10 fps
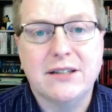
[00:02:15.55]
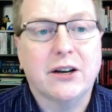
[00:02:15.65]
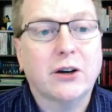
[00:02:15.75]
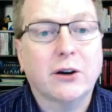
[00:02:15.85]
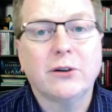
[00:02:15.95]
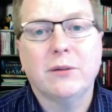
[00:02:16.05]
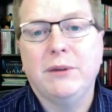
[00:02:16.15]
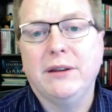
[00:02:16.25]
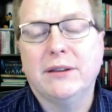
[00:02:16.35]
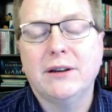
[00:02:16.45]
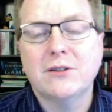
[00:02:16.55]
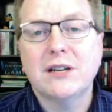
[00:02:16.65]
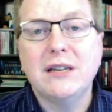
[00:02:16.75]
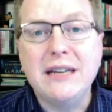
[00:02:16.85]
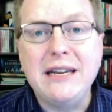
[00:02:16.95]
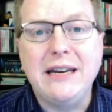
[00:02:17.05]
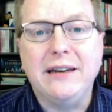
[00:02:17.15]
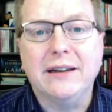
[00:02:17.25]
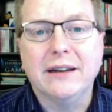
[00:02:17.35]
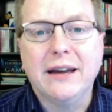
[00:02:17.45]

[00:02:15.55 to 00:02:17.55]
it occurred to me that there's a need